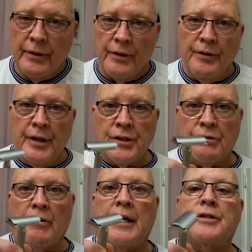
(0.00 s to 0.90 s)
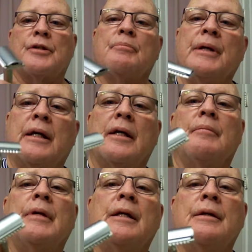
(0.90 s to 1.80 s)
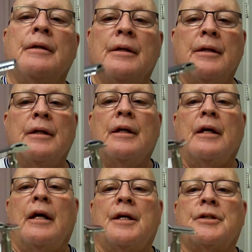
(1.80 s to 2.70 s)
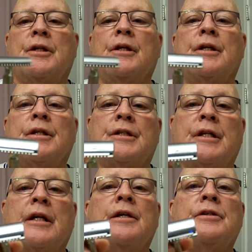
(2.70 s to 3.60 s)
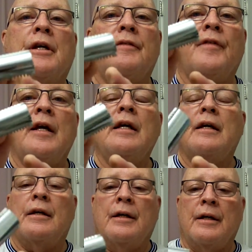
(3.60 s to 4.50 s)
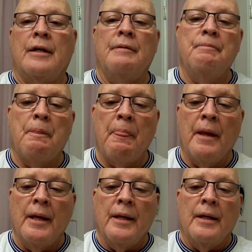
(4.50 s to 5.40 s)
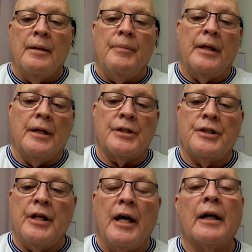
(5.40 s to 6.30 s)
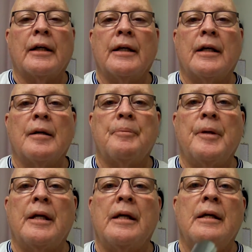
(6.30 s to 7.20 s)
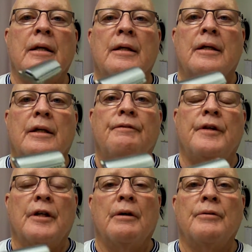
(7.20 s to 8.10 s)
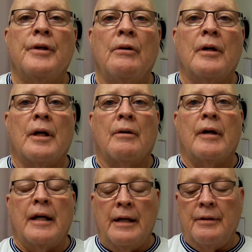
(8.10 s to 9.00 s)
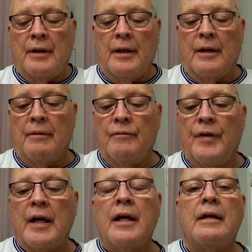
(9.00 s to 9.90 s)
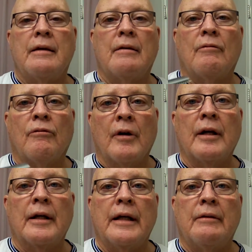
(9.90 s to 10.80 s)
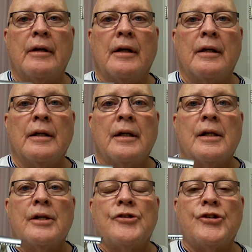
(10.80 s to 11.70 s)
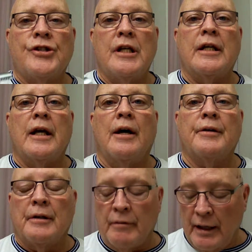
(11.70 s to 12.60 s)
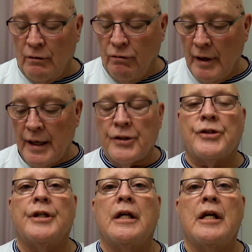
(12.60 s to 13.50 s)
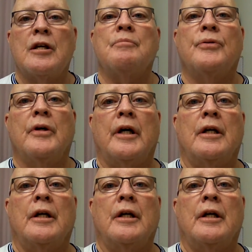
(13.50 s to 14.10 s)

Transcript: this razor becoming as good as it is, I think, because Yaqi Company, if you don't know it already, they really seek out and request the input